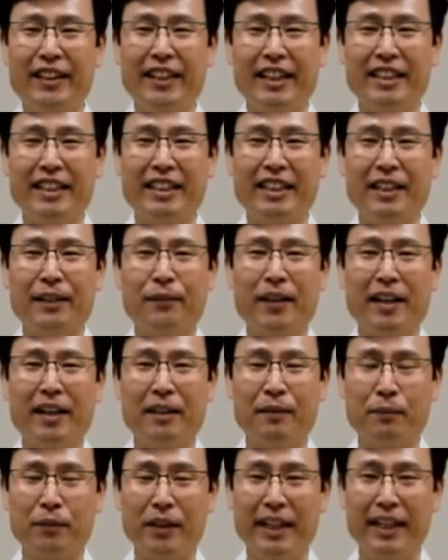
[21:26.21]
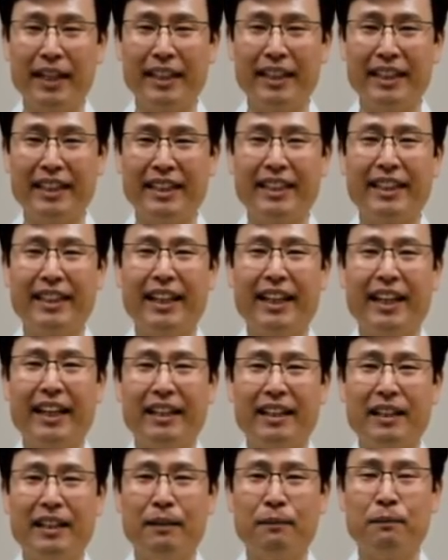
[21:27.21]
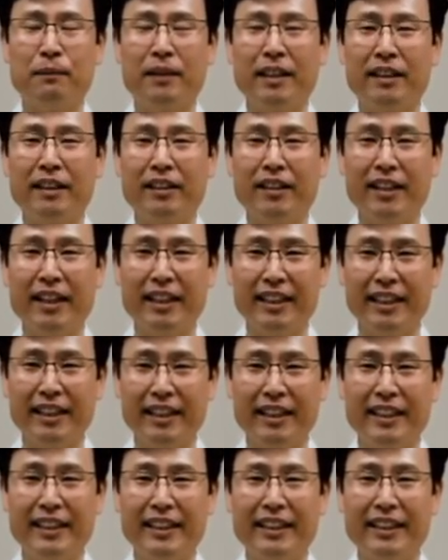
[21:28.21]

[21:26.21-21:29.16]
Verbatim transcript: let's keep getting bright and keep being connected.